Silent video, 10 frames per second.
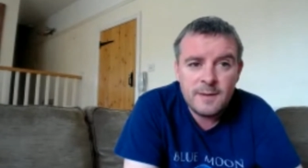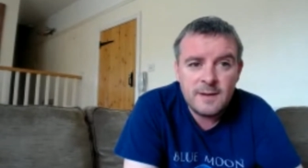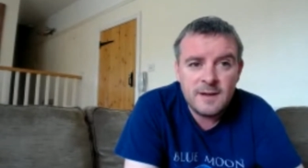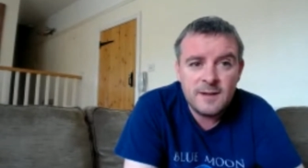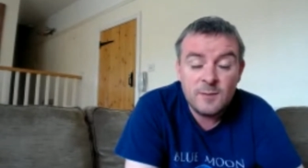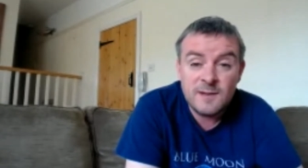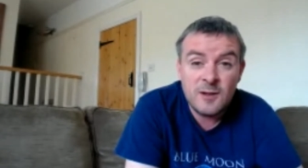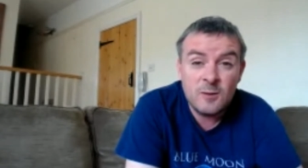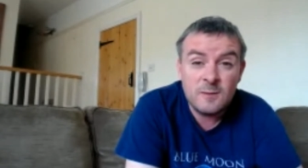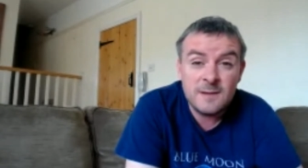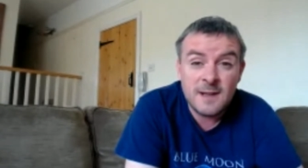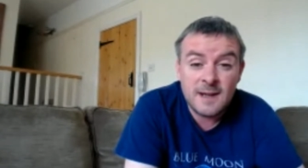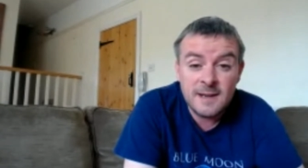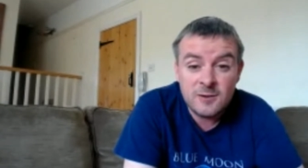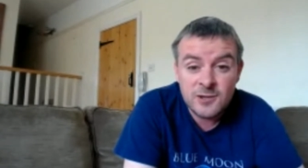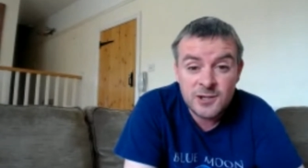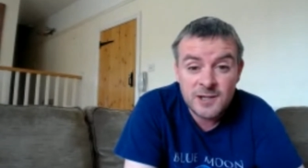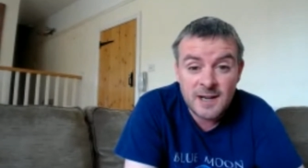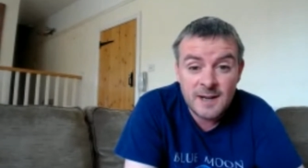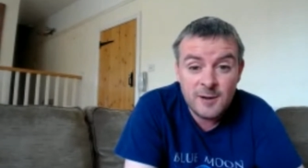There was no Saturday
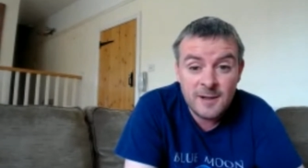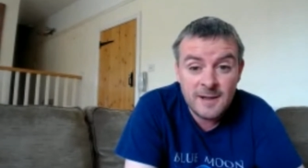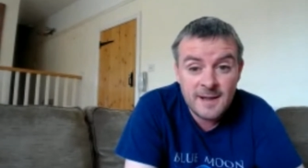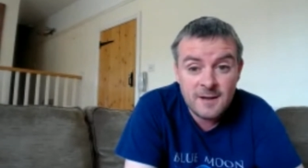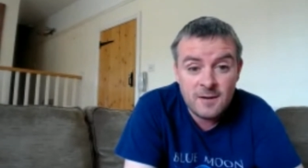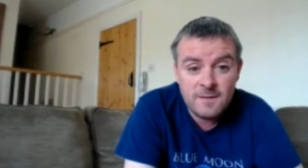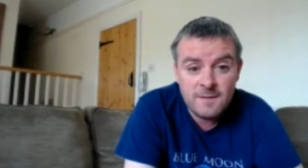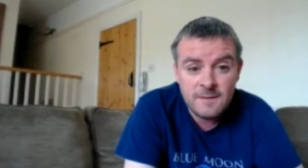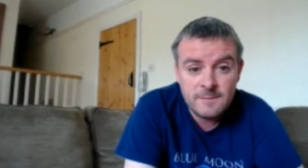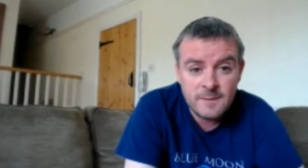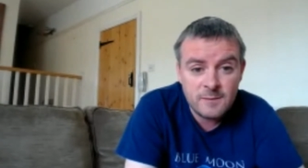lunchtime early kickoff.